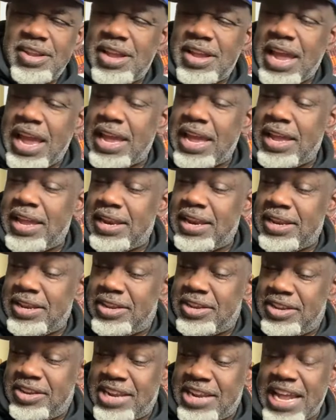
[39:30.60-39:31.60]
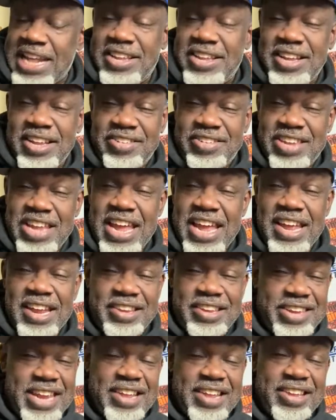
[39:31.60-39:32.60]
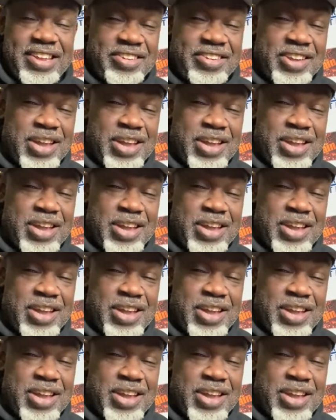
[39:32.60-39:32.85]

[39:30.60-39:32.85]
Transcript: Hey, right. Stacey can say it. Stacey can